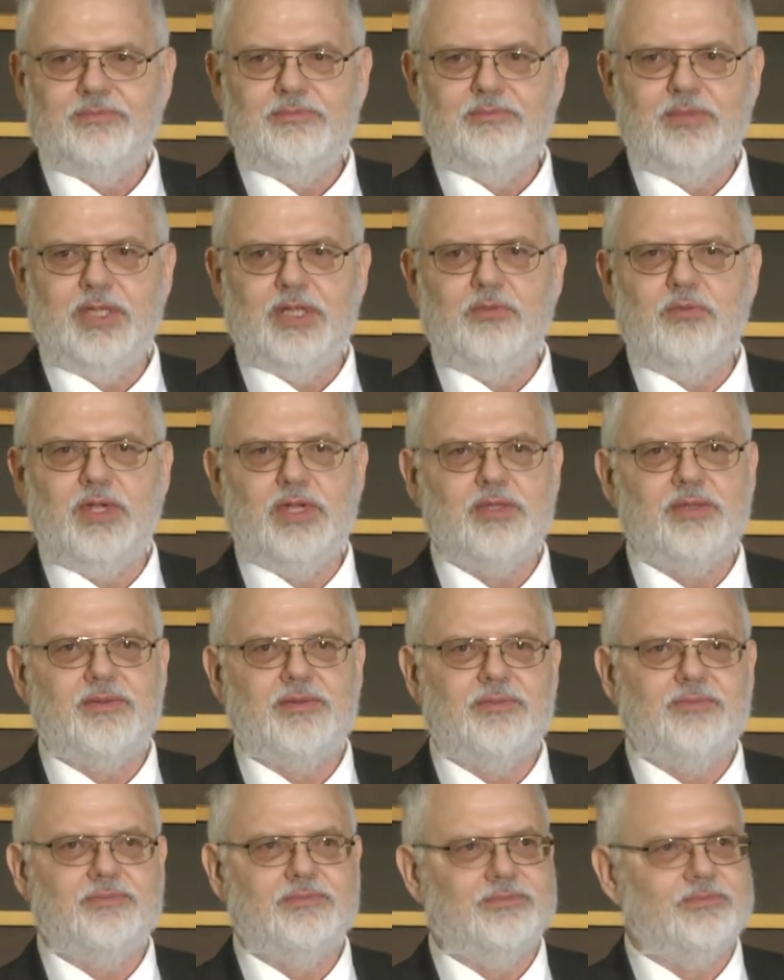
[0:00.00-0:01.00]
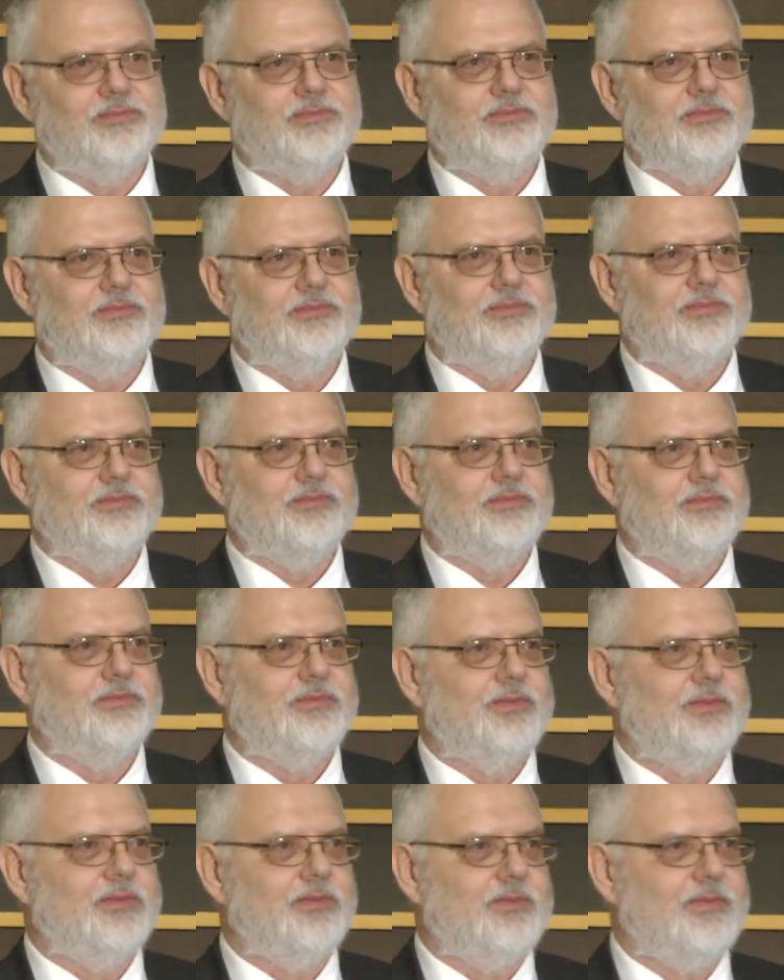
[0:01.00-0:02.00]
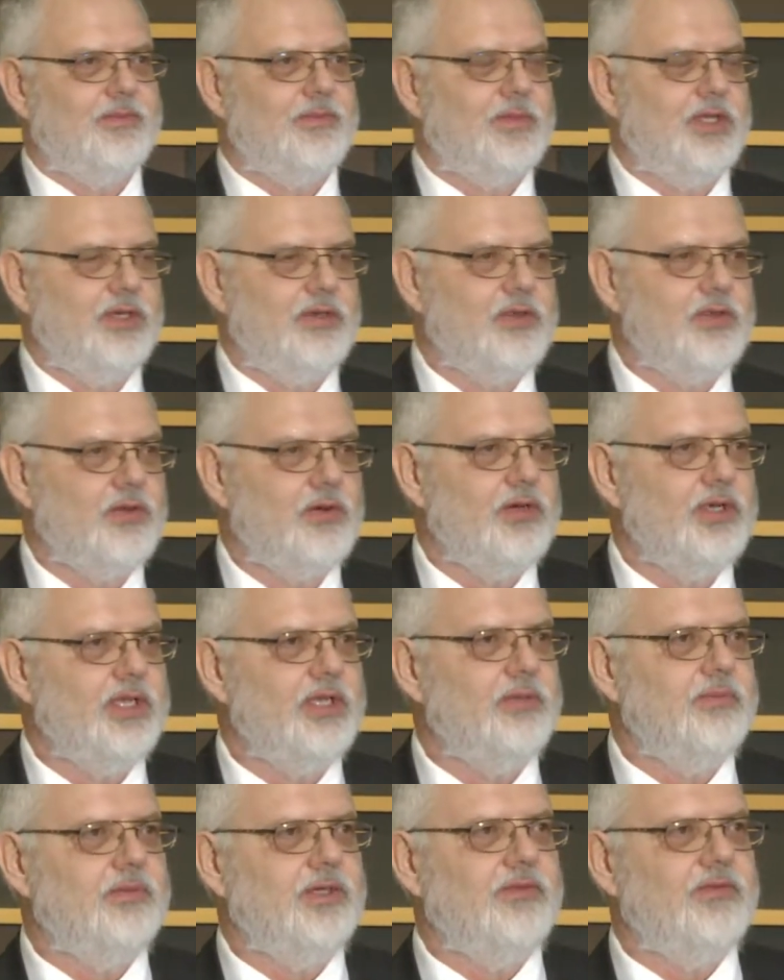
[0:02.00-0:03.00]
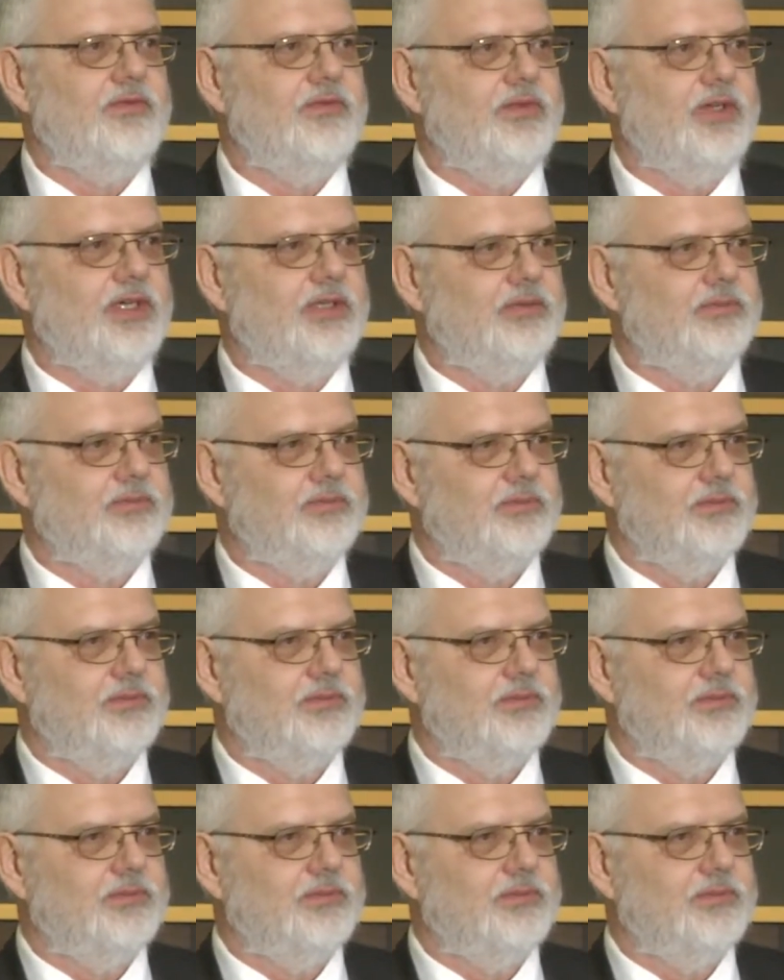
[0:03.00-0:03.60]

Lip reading: Midwest Consortium of